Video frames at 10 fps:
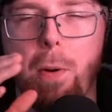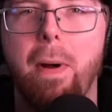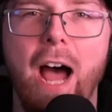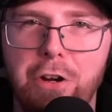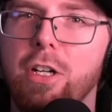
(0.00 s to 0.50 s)

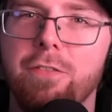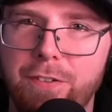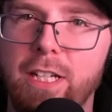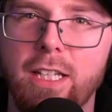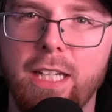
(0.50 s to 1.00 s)
modern
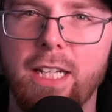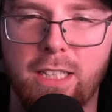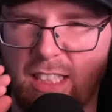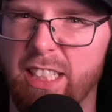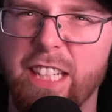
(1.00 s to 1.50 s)
feeling and
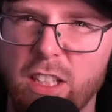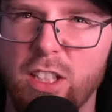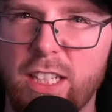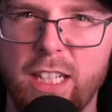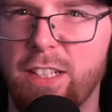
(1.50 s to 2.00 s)
cleaner
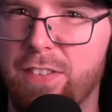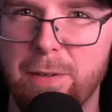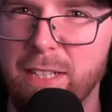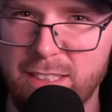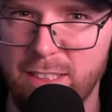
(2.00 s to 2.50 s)
looking, if that
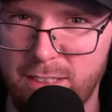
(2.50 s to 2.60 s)
makes any